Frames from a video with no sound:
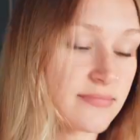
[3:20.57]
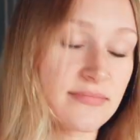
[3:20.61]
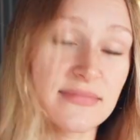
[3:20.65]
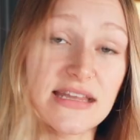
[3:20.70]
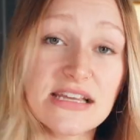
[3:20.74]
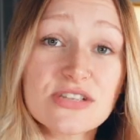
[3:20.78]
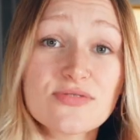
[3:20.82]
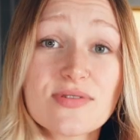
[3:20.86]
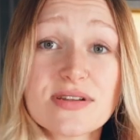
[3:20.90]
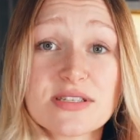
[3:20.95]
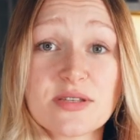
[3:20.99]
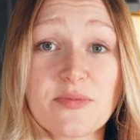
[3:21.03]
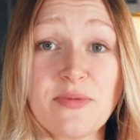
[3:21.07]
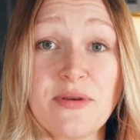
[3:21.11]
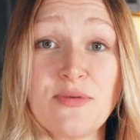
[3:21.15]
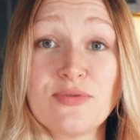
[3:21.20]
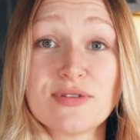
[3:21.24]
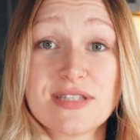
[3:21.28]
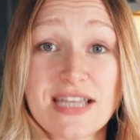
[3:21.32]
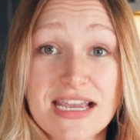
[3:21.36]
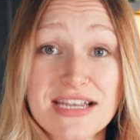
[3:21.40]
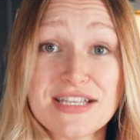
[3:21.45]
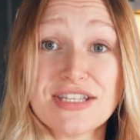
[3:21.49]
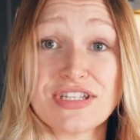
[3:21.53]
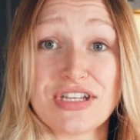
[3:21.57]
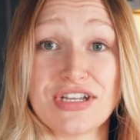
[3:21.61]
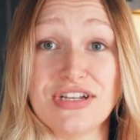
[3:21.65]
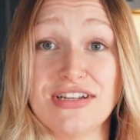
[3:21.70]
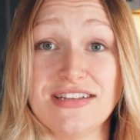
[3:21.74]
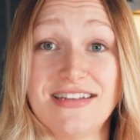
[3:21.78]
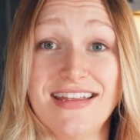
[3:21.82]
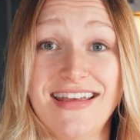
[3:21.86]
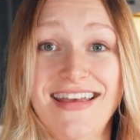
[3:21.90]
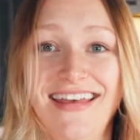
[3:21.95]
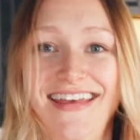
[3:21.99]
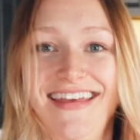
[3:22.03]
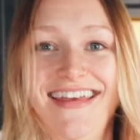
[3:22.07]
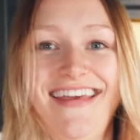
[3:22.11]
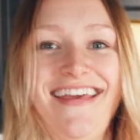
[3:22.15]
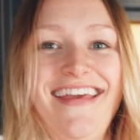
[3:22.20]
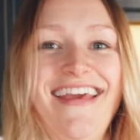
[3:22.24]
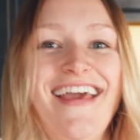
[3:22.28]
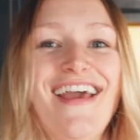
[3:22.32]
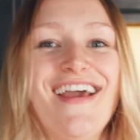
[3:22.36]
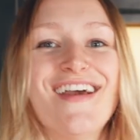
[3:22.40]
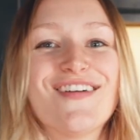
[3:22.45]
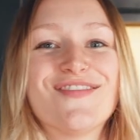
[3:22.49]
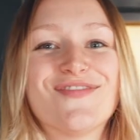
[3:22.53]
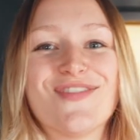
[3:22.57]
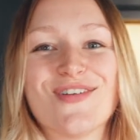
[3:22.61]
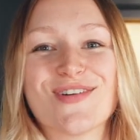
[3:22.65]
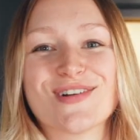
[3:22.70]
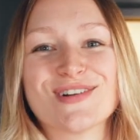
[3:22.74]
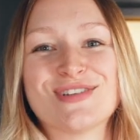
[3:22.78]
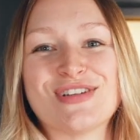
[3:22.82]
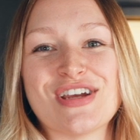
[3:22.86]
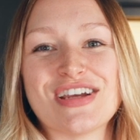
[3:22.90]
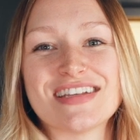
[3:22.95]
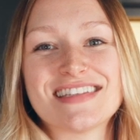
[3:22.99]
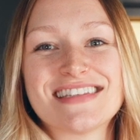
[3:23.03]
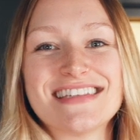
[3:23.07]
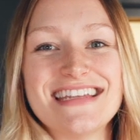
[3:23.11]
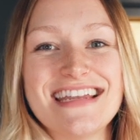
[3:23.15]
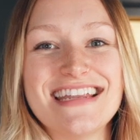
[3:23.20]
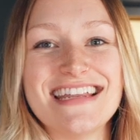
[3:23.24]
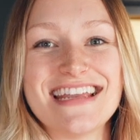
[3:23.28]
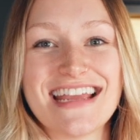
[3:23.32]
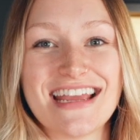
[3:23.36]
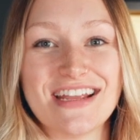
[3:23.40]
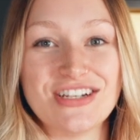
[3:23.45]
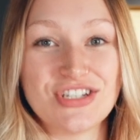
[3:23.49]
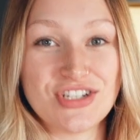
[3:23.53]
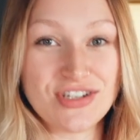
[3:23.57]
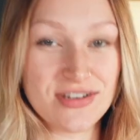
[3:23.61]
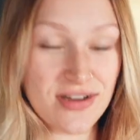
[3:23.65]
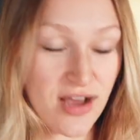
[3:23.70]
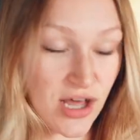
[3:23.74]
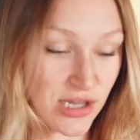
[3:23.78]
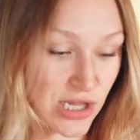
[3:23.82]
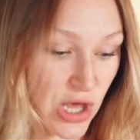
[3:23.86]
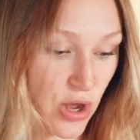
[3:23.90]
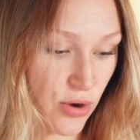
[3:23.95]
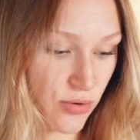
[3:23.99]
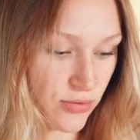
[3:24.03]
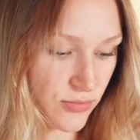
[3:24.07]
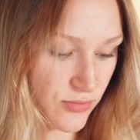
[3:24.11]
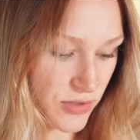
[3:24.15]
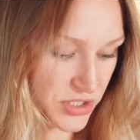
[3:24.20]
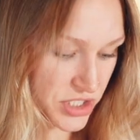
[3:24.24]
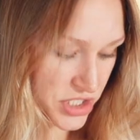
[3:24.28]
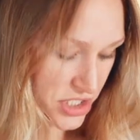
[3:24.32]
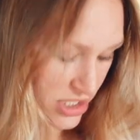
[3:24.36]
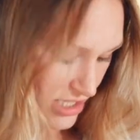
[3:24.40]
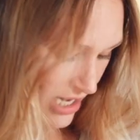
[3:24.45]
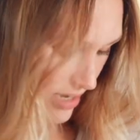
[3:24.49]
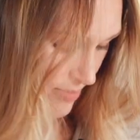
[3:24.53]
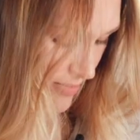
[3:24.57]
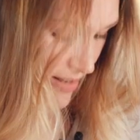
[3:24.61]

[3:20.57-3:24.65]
This recipe will taste good for just eating it alone, which can